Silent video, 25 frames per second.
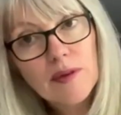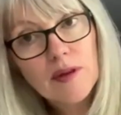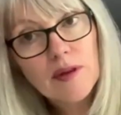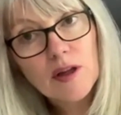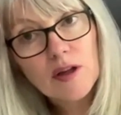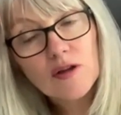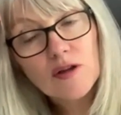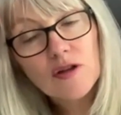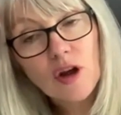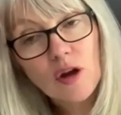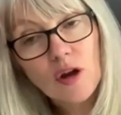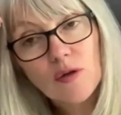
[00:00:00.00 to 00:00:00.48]

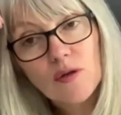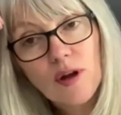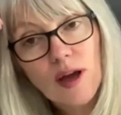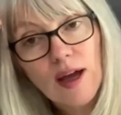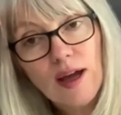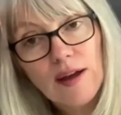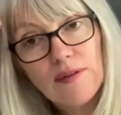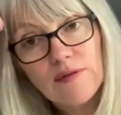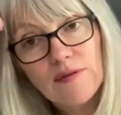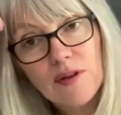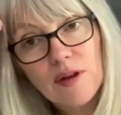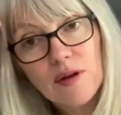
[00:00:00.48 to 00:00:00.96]
that don't
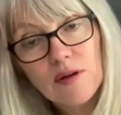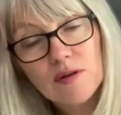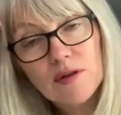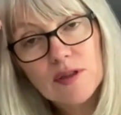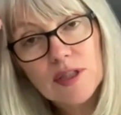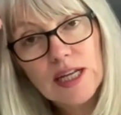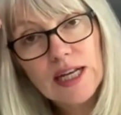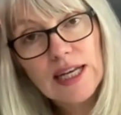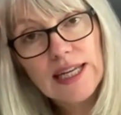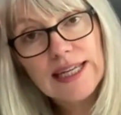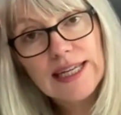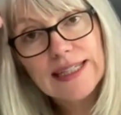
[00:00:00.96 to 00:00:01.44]
have
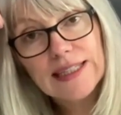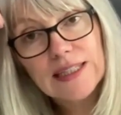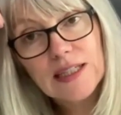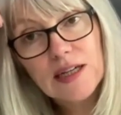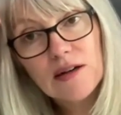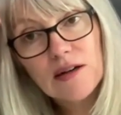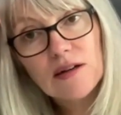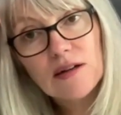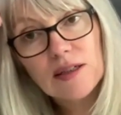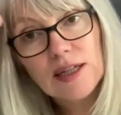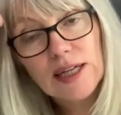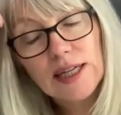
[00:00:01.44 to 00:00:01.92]
those clear
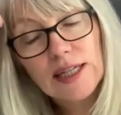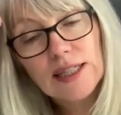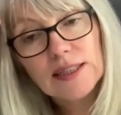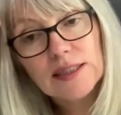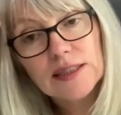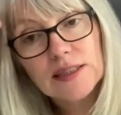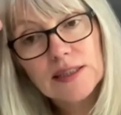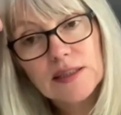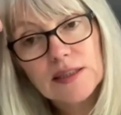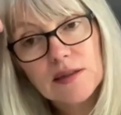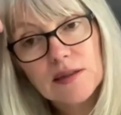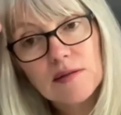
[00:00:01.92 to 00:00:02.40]

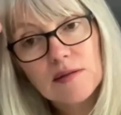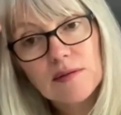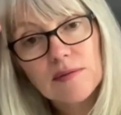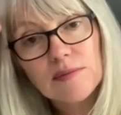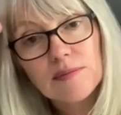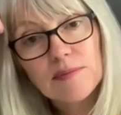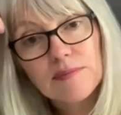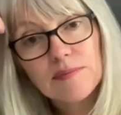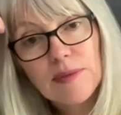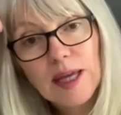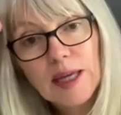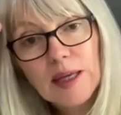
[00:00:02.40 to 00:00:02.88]
targets, that are
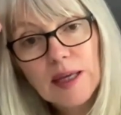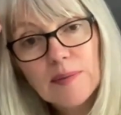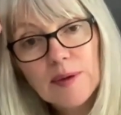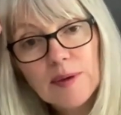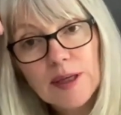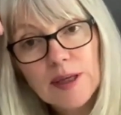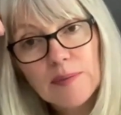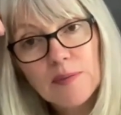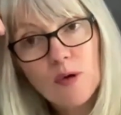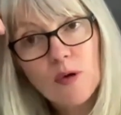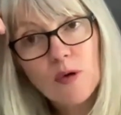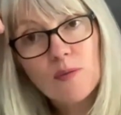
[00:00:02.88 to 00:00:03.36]

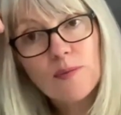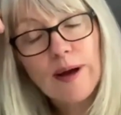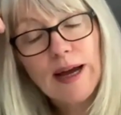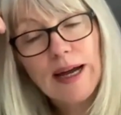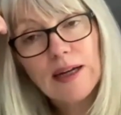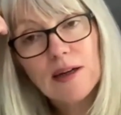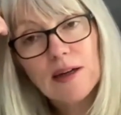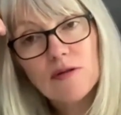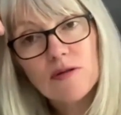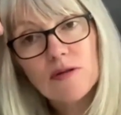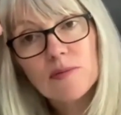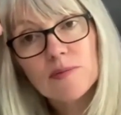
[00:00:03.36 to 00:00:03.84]
maybe more
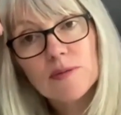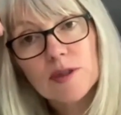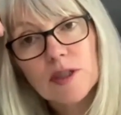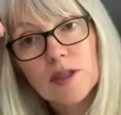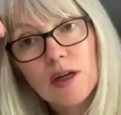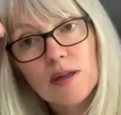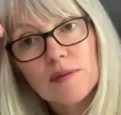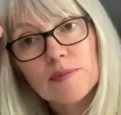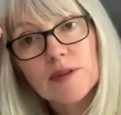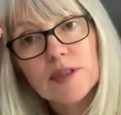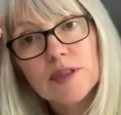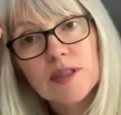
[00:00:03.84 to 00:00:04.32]
backroom
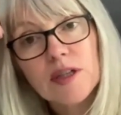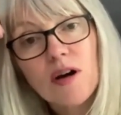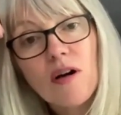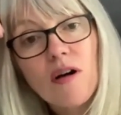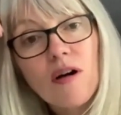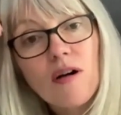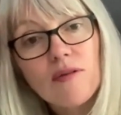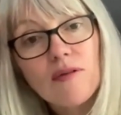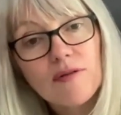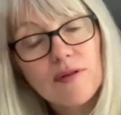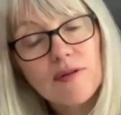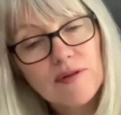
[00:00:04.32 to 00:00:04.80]
type
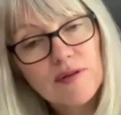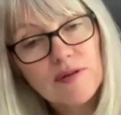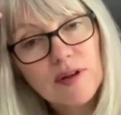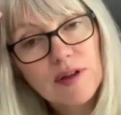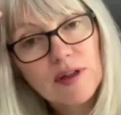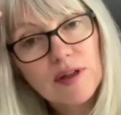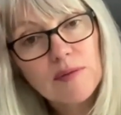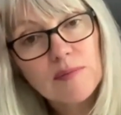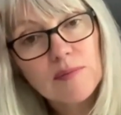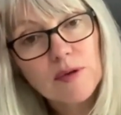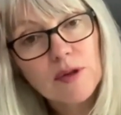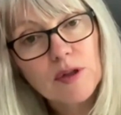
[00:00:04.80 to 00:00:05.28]
staff, if I
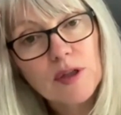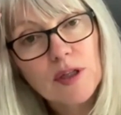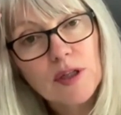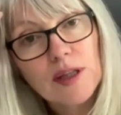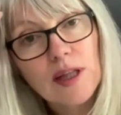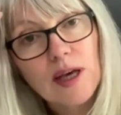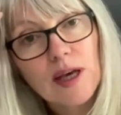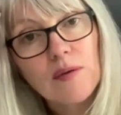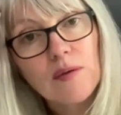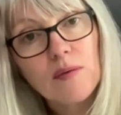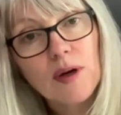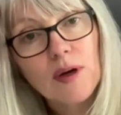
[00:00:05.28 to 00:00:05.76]
can put
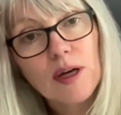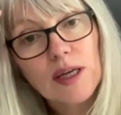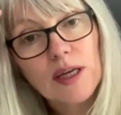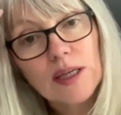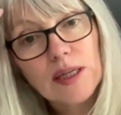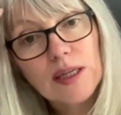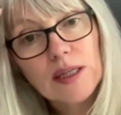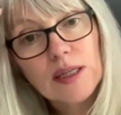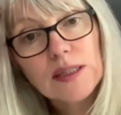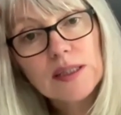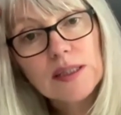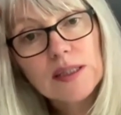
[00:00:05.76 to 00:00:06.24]
it that
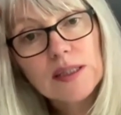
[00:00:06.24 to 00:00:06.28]
way.